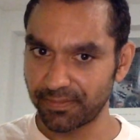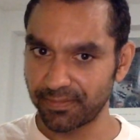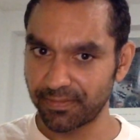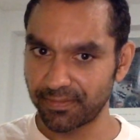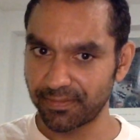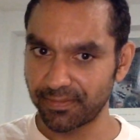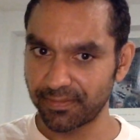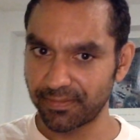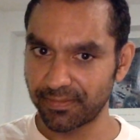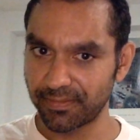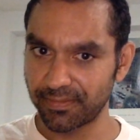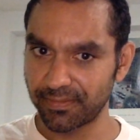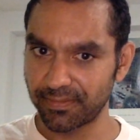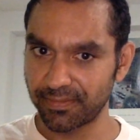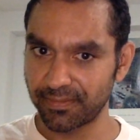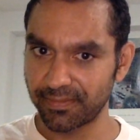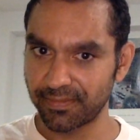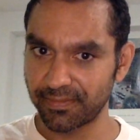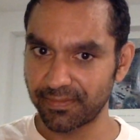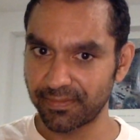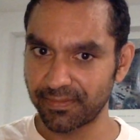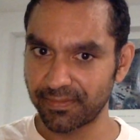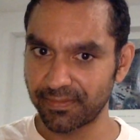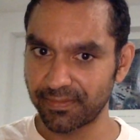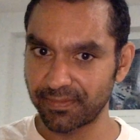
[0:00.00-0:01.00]

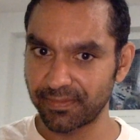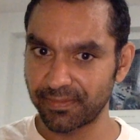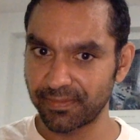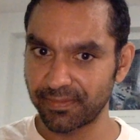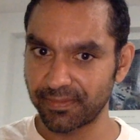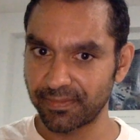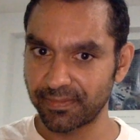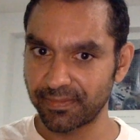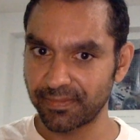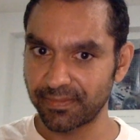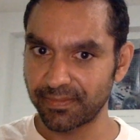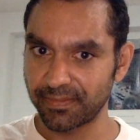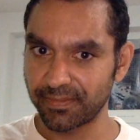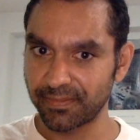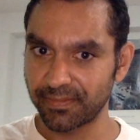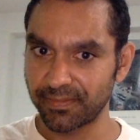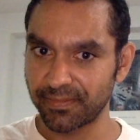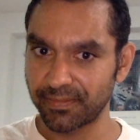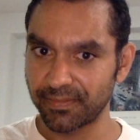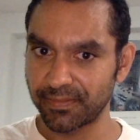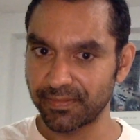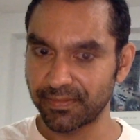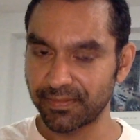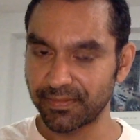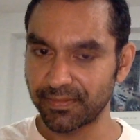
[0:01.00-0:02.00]

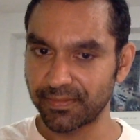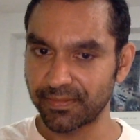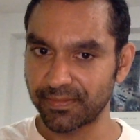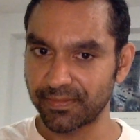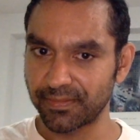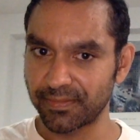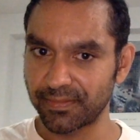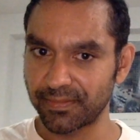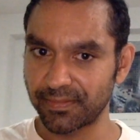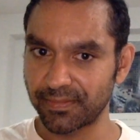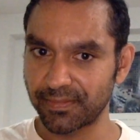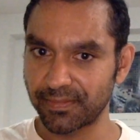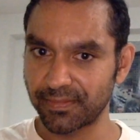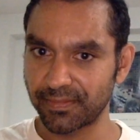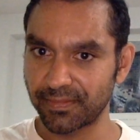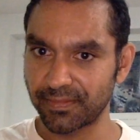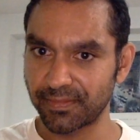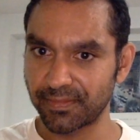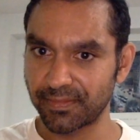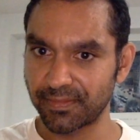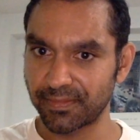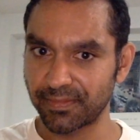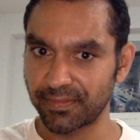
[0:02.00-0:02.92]
(silence)